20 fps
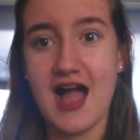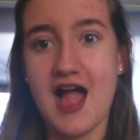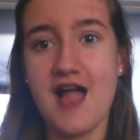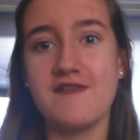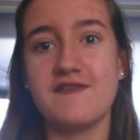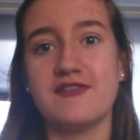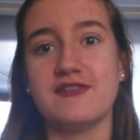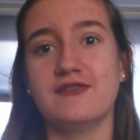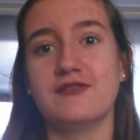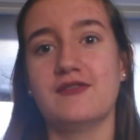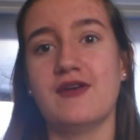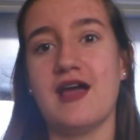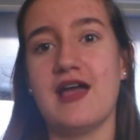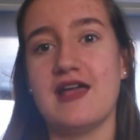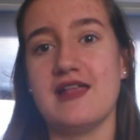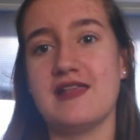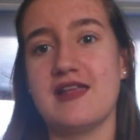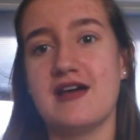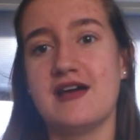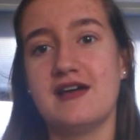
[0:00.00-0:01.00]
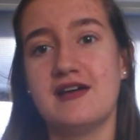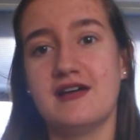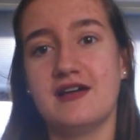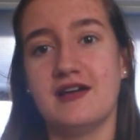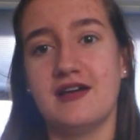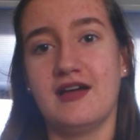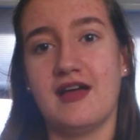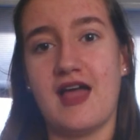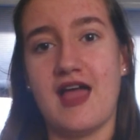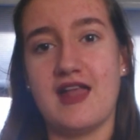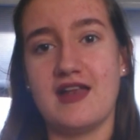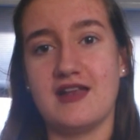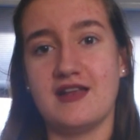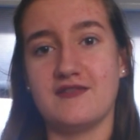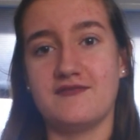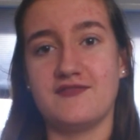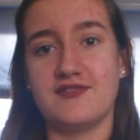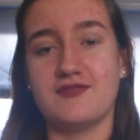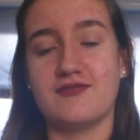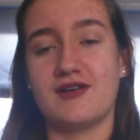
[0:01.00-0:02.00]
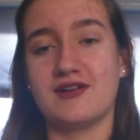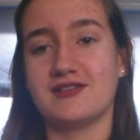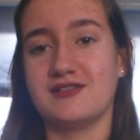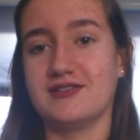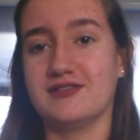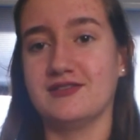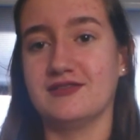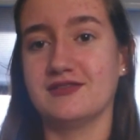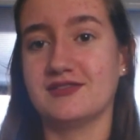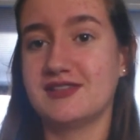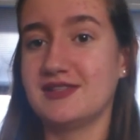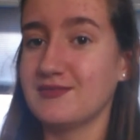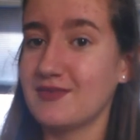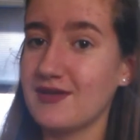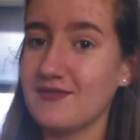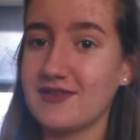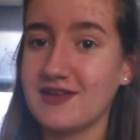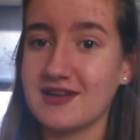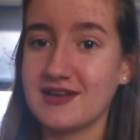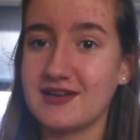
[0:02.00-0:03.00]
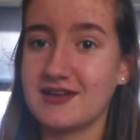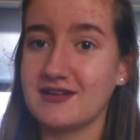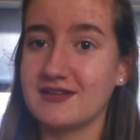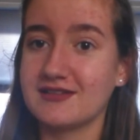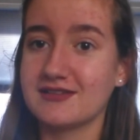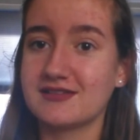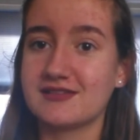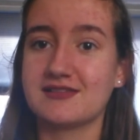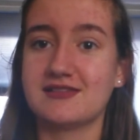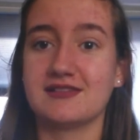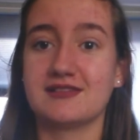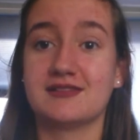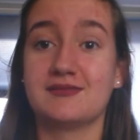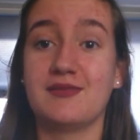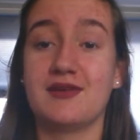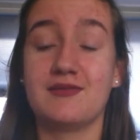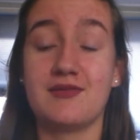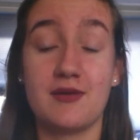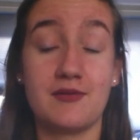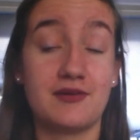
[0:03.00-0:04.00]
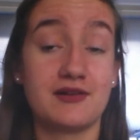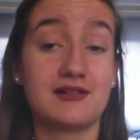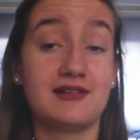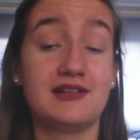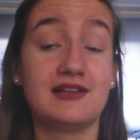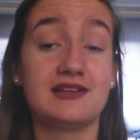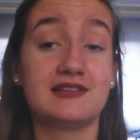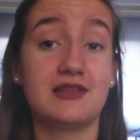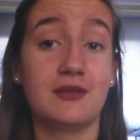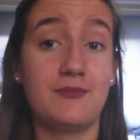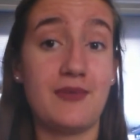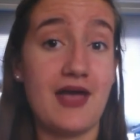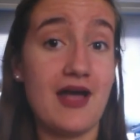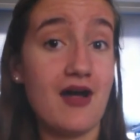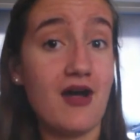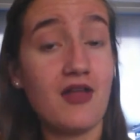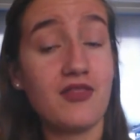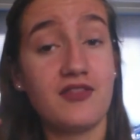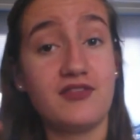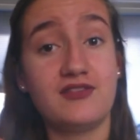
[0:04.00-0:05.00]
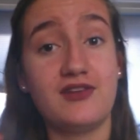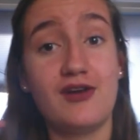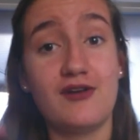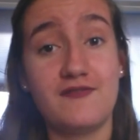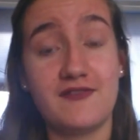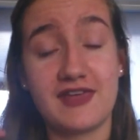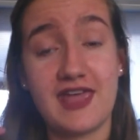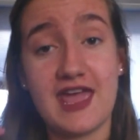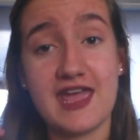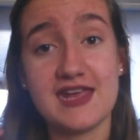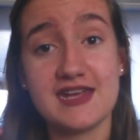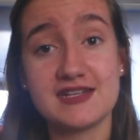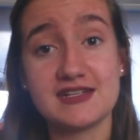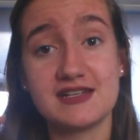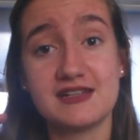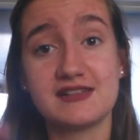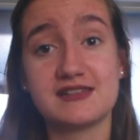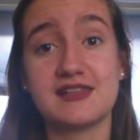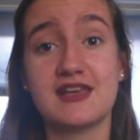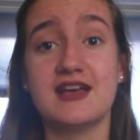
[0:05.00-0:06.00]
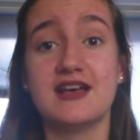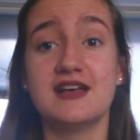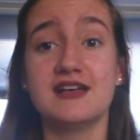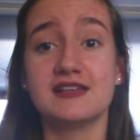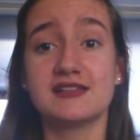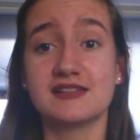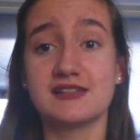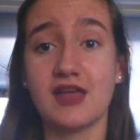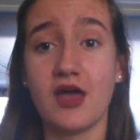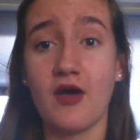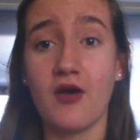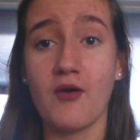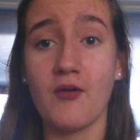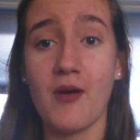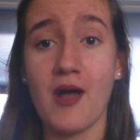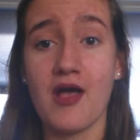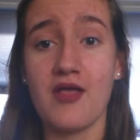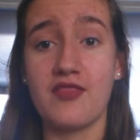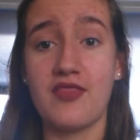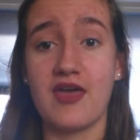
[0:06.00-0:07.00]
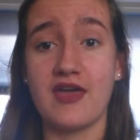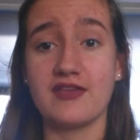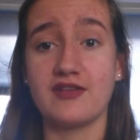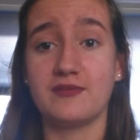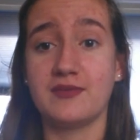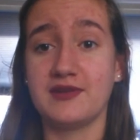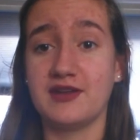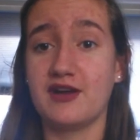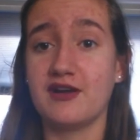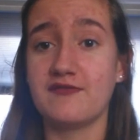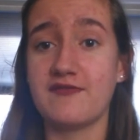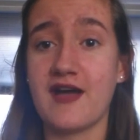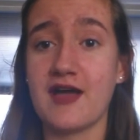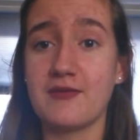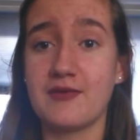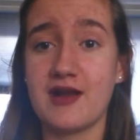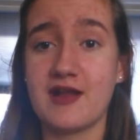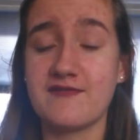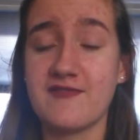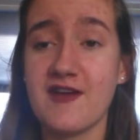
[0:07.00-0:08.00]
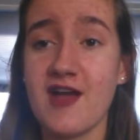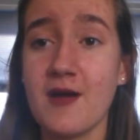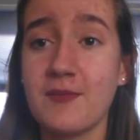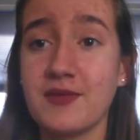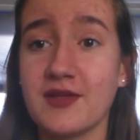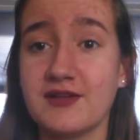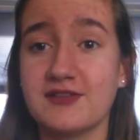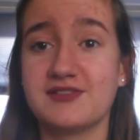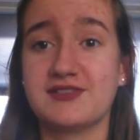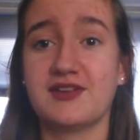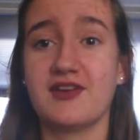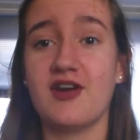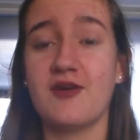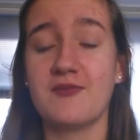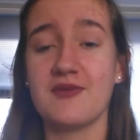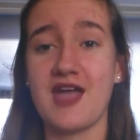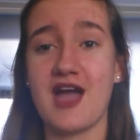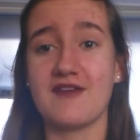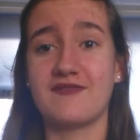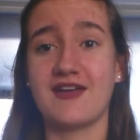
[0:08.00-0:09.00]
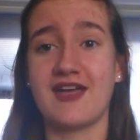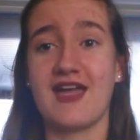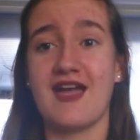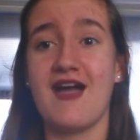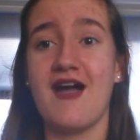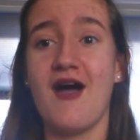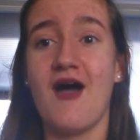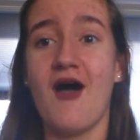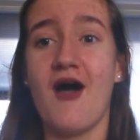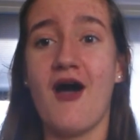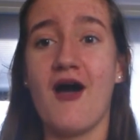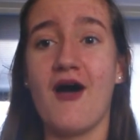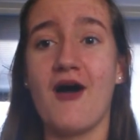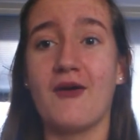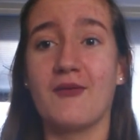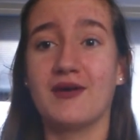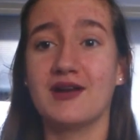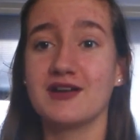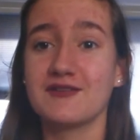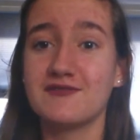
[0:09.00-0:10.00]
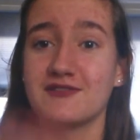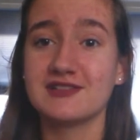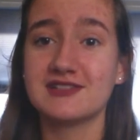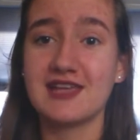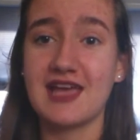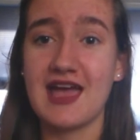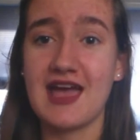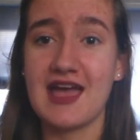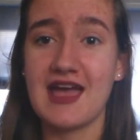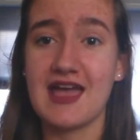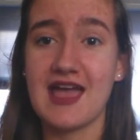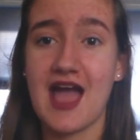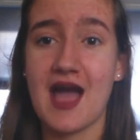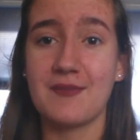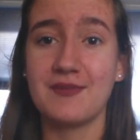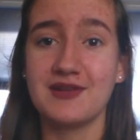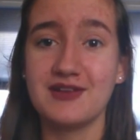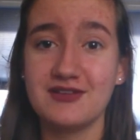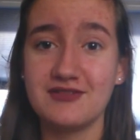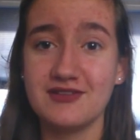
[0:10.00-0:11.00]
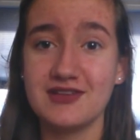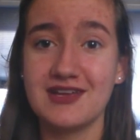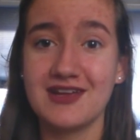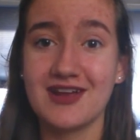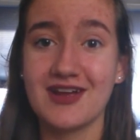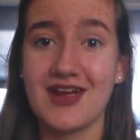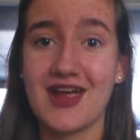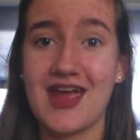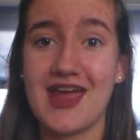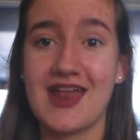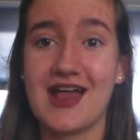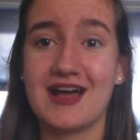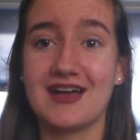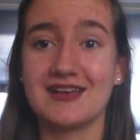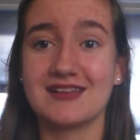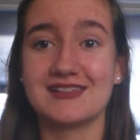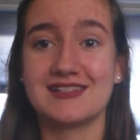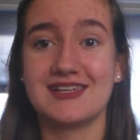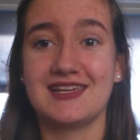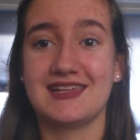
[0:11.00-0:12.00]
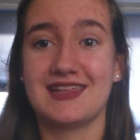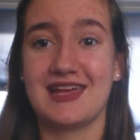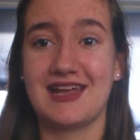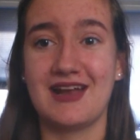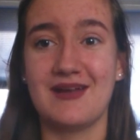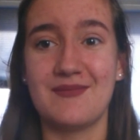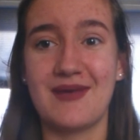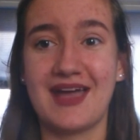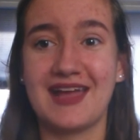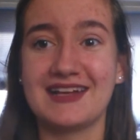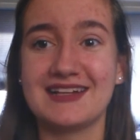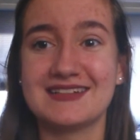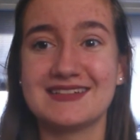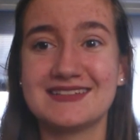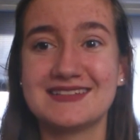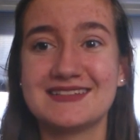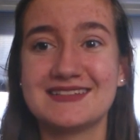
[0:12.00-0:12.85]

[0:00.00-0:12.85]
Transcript: And if you want to see my videos, just remember to click the bell and the notifications so that you'll be notified whenever I upload. So I hope you have a wonderful day, Happy New Year, and I'll see you later. Bye.